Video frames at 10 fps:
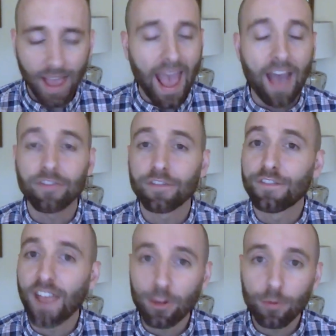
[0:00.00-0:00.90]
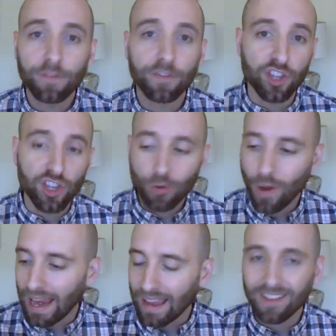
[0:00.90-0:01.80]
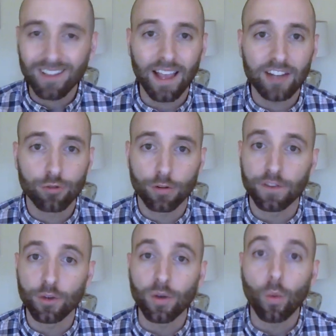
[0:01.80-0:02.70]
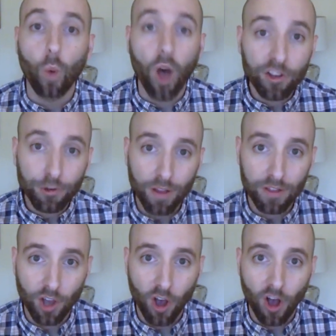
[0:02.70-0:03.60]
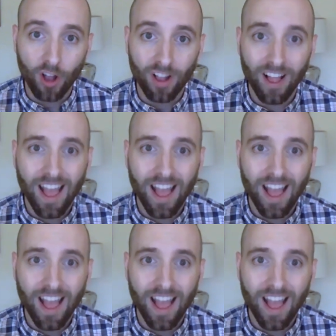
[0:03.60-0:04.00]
have it available for you and the client to review it while you're on the call,